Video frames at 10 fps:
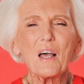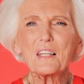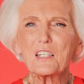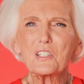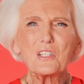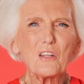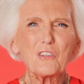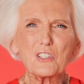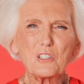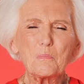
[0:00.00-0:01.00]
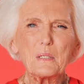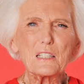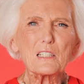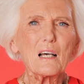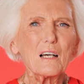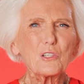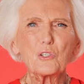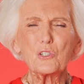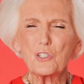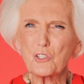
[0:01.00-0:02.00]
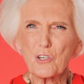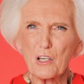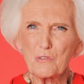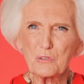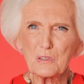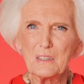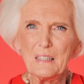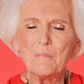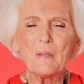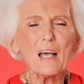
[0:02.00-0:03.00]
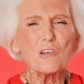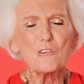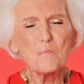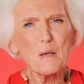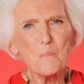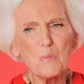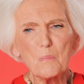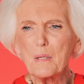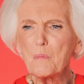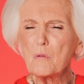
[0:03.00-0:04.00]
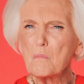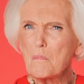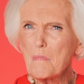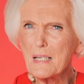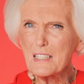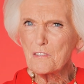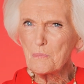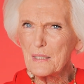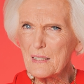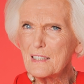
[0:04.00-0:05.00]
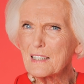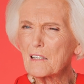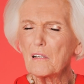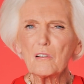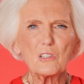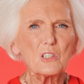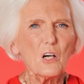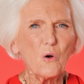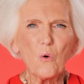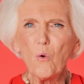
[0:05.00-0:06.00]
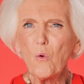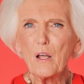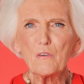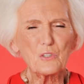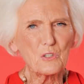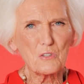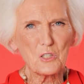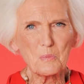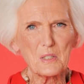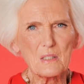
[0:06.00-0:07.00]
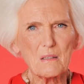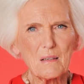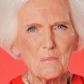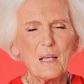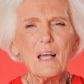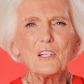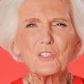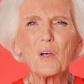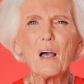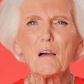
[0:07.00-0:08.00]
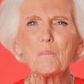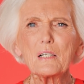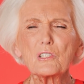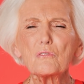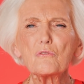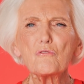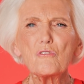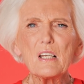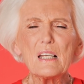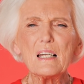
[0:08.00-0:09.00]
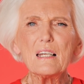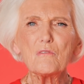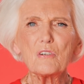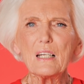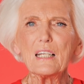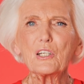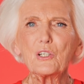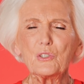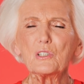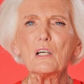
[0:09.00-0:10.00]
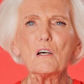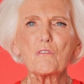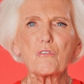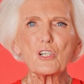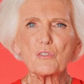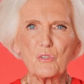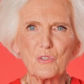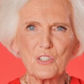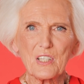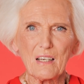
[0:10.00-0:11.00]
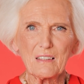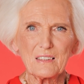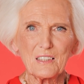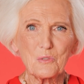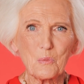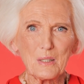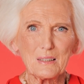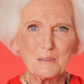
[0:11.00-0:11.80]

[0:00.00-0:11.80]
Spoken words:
There's nothing to beat a good trifle. And remember, people might have been eating a lot all over the Christmas time. So how about a really, really good fresh fruit salad as well?